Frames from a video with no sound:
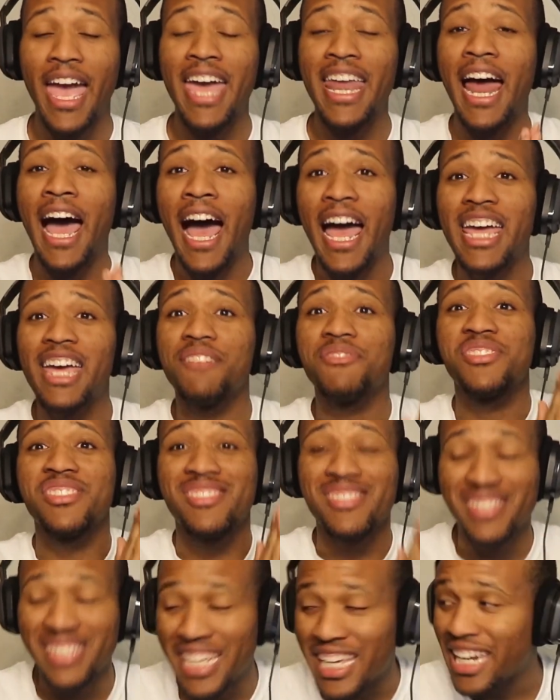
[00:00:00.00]
And I have
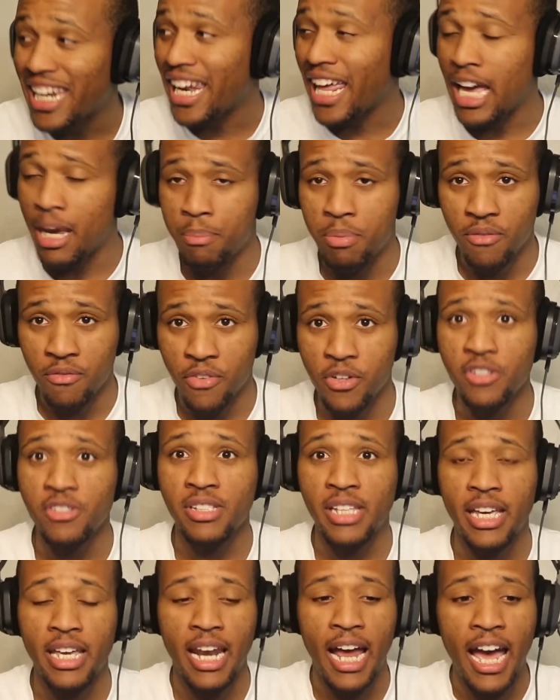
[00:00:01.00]
seen it happen
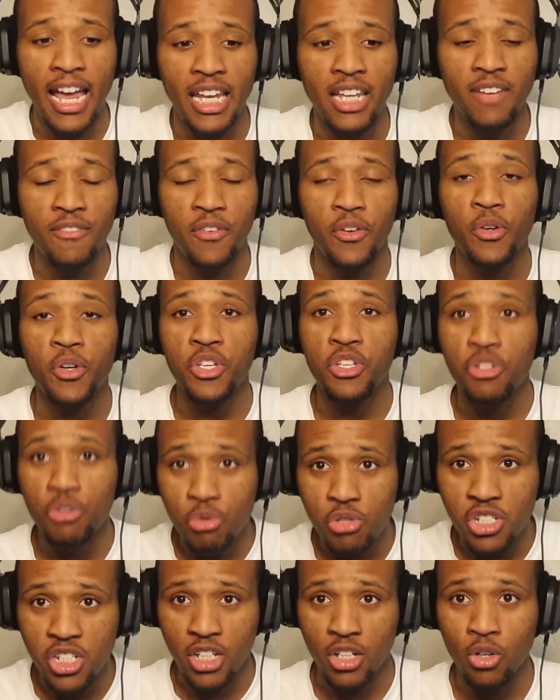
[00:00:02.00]
firsthand. I live here in
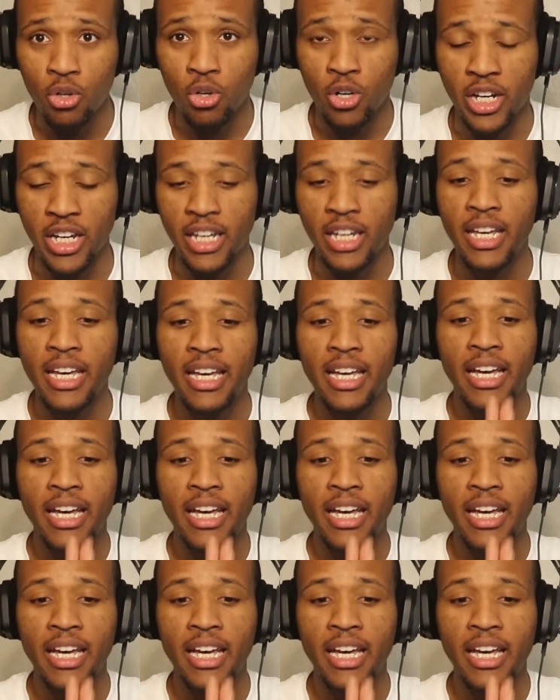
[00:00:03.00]
Eugene, Oregon.